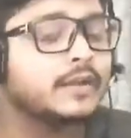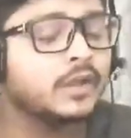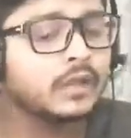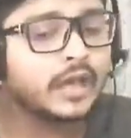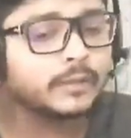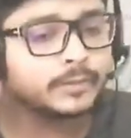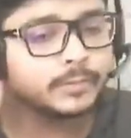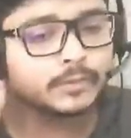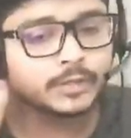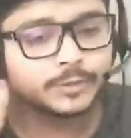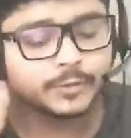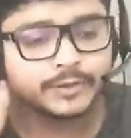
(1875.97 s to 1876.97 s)
that a lot of
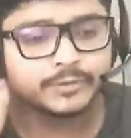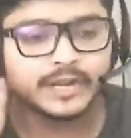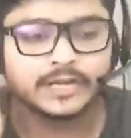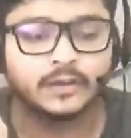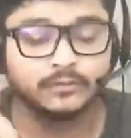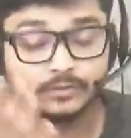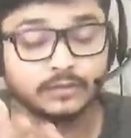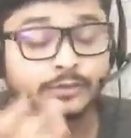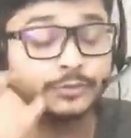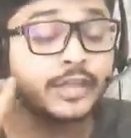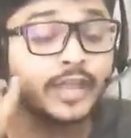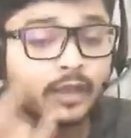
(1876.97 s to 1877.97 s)
people are doing right now,
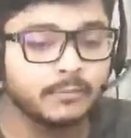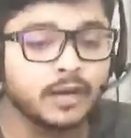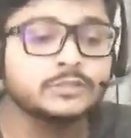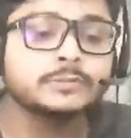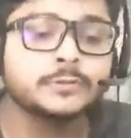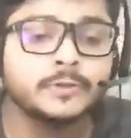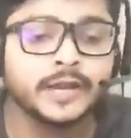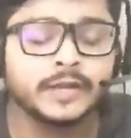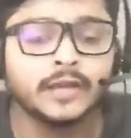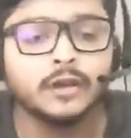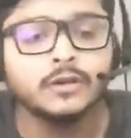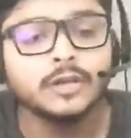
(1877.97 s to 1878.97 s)
thinking about doing
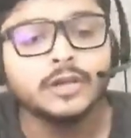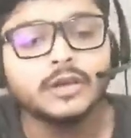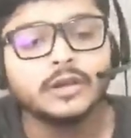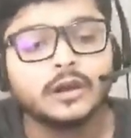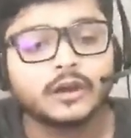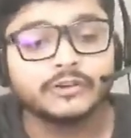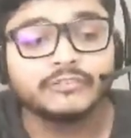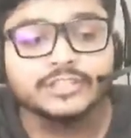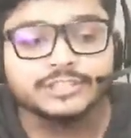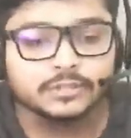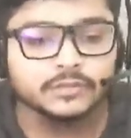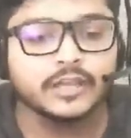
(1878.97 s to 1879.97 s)
right now, are
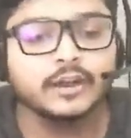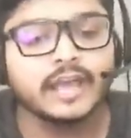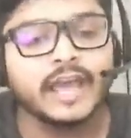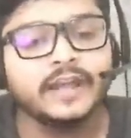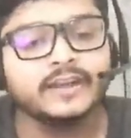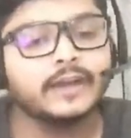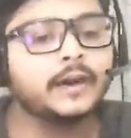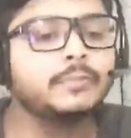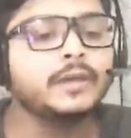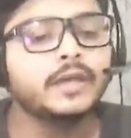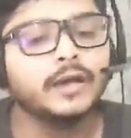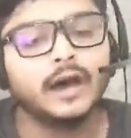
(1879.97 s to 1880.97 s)
eventually going to end
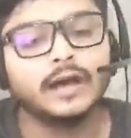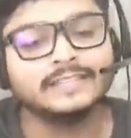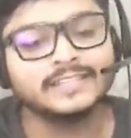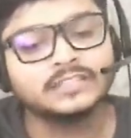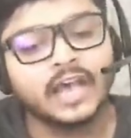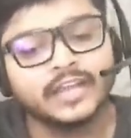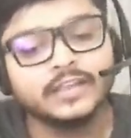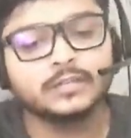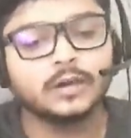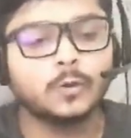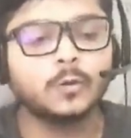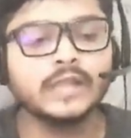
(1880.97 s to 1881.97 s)
up designing
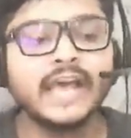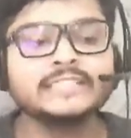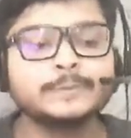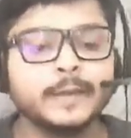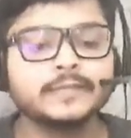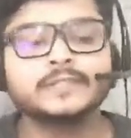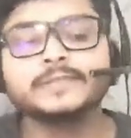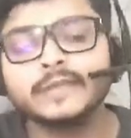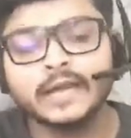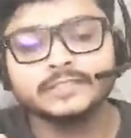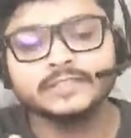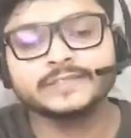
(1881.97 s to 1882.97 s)
the whole aspect. It's
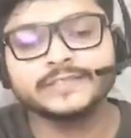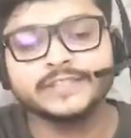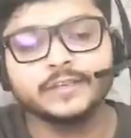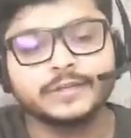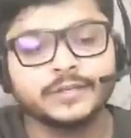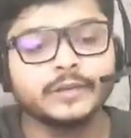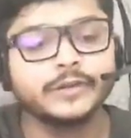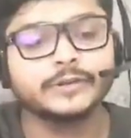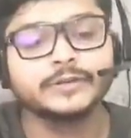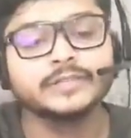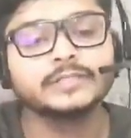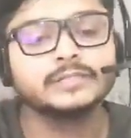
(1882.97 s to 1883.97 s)
not just the
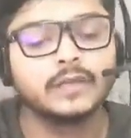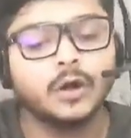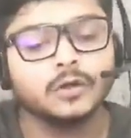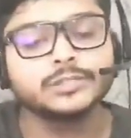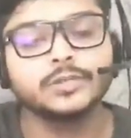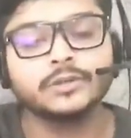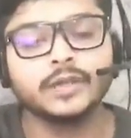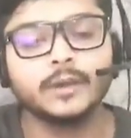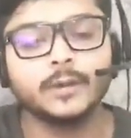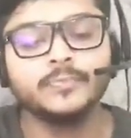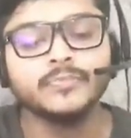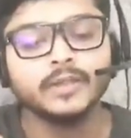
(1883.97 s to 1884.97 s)
interior, it's also
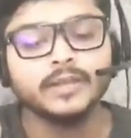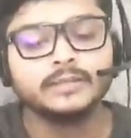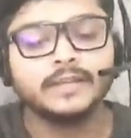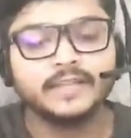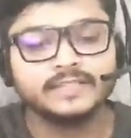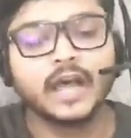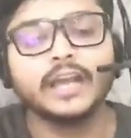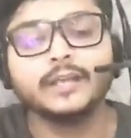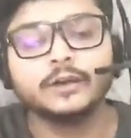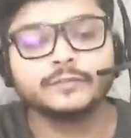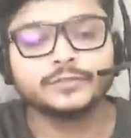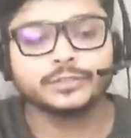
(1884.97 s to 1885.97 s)
the
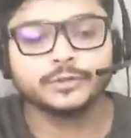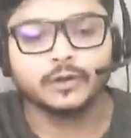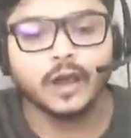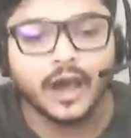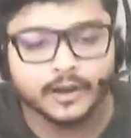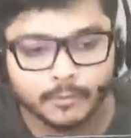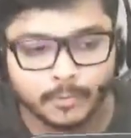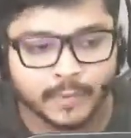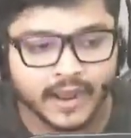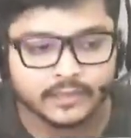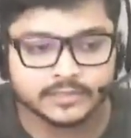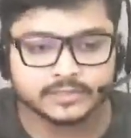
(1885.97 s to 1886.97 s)
designing of a certain
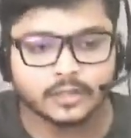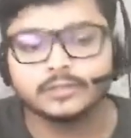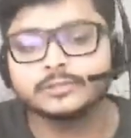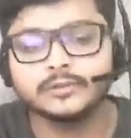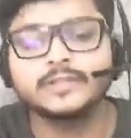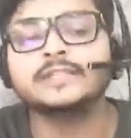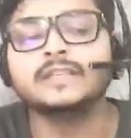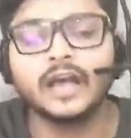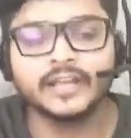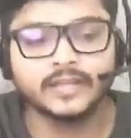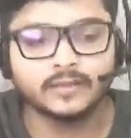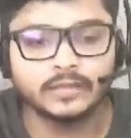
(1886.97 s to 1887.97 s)
automobile. It's also a
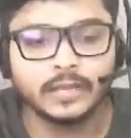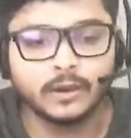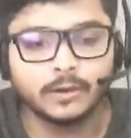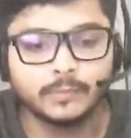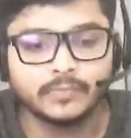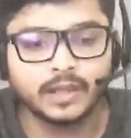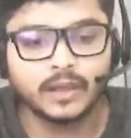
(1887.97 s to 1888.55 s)
designing, a